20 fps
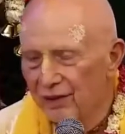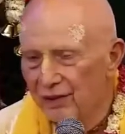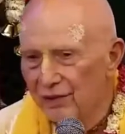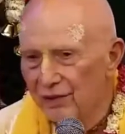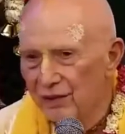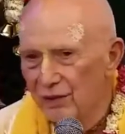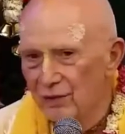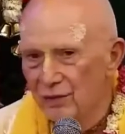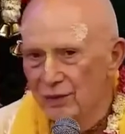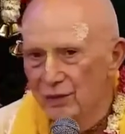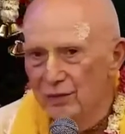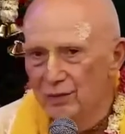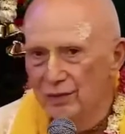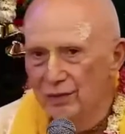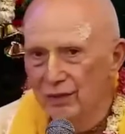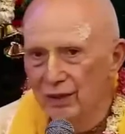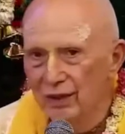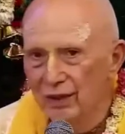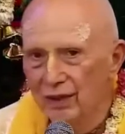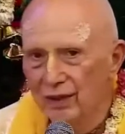And she was
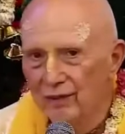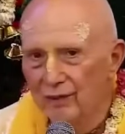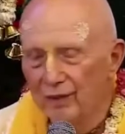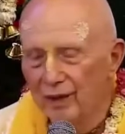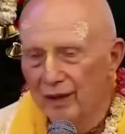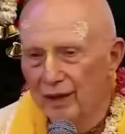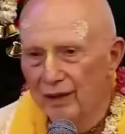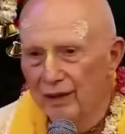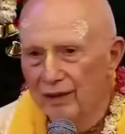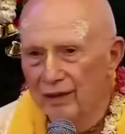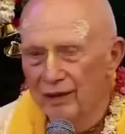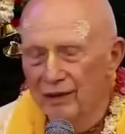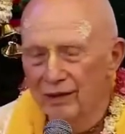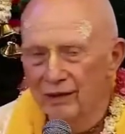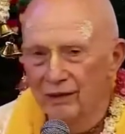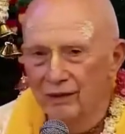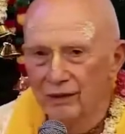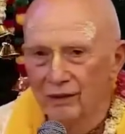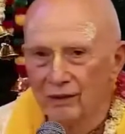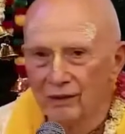praying, "My
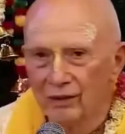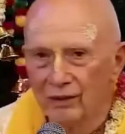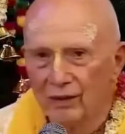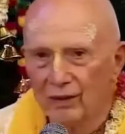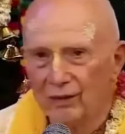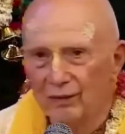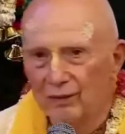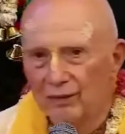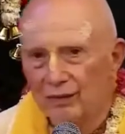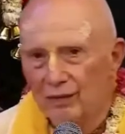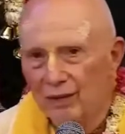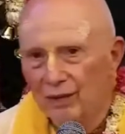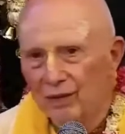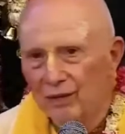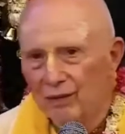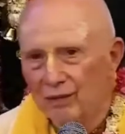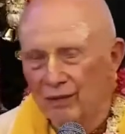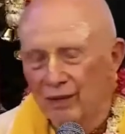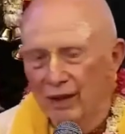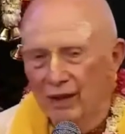dear Lord,
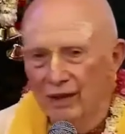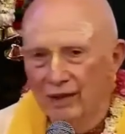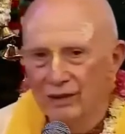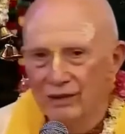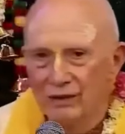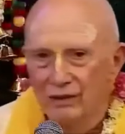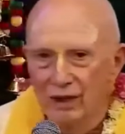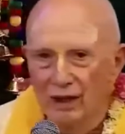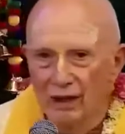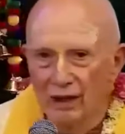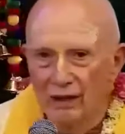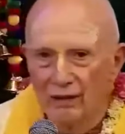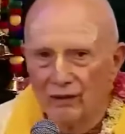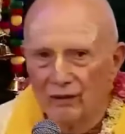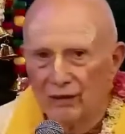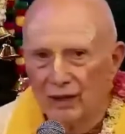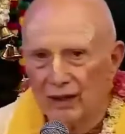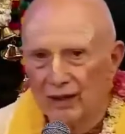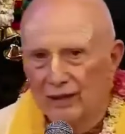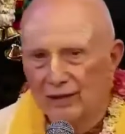my
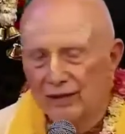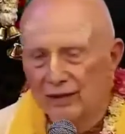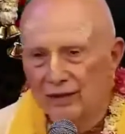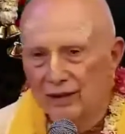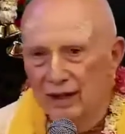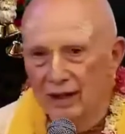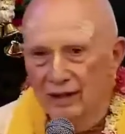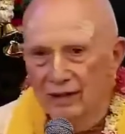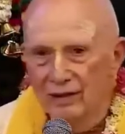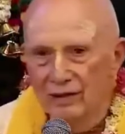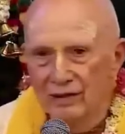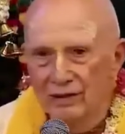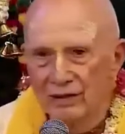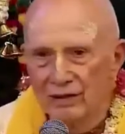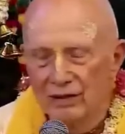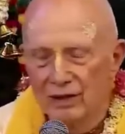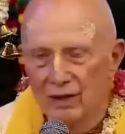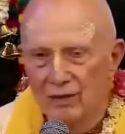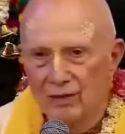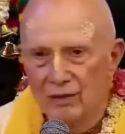child has ten
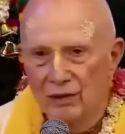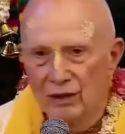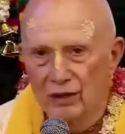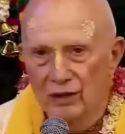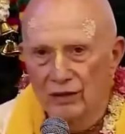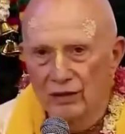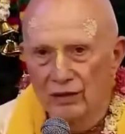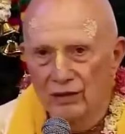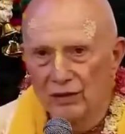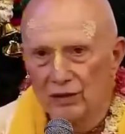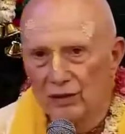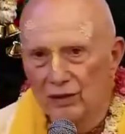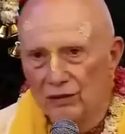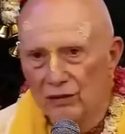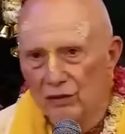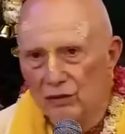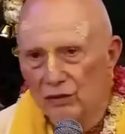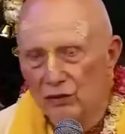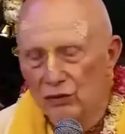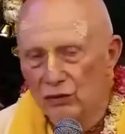subjects in
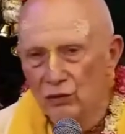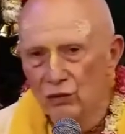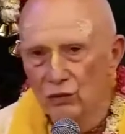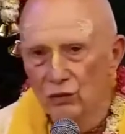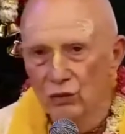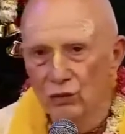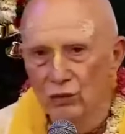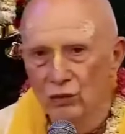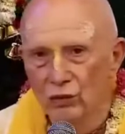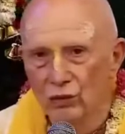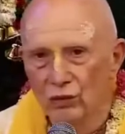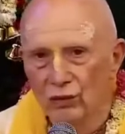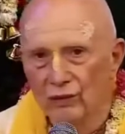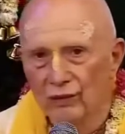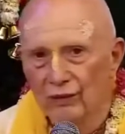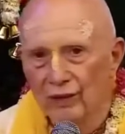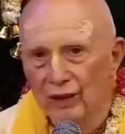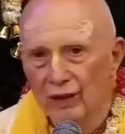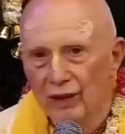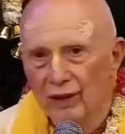school.